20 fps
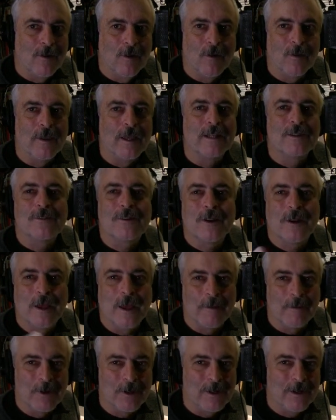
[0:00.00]
Oh, that's
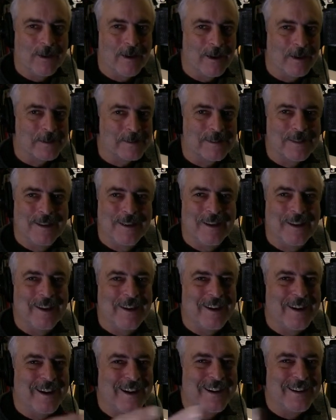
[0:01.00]
going to be next.
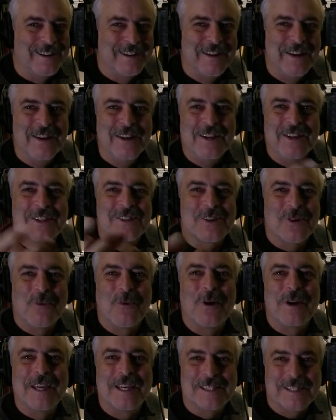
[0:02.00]

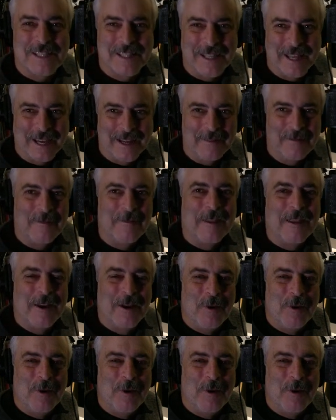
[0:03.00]
So we'll get to that.